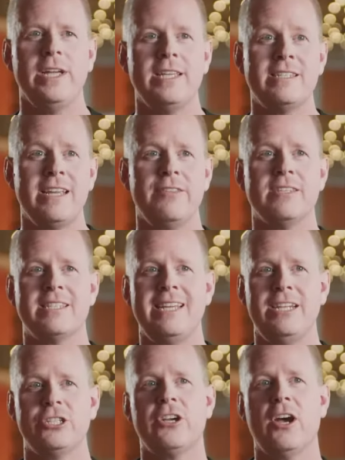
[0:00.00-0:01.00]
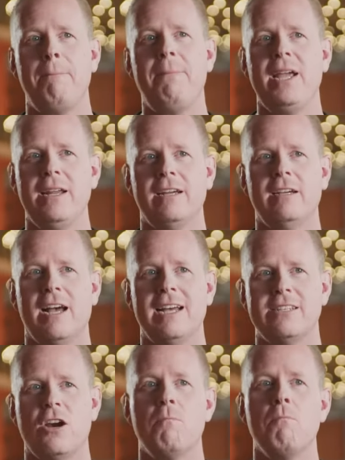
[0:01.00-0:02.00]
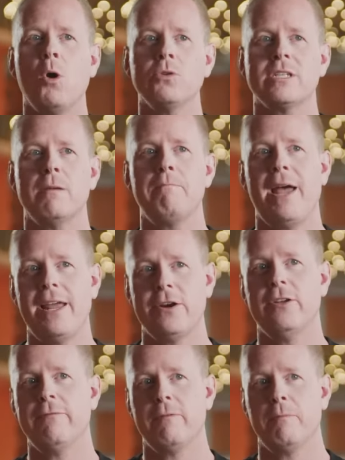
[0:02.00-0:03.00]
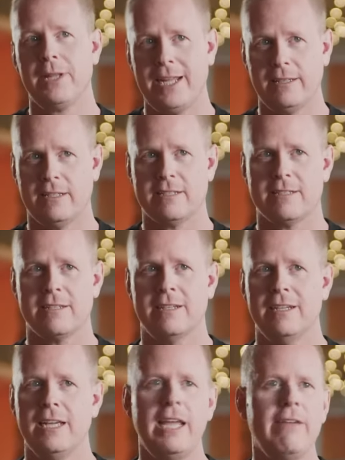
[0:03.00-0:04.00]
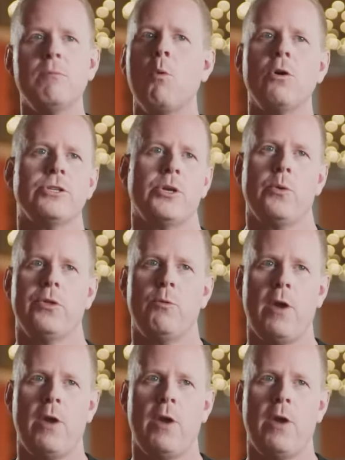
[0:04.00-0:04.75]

We see the Siege Cup beta as our most competitive playlist, even more so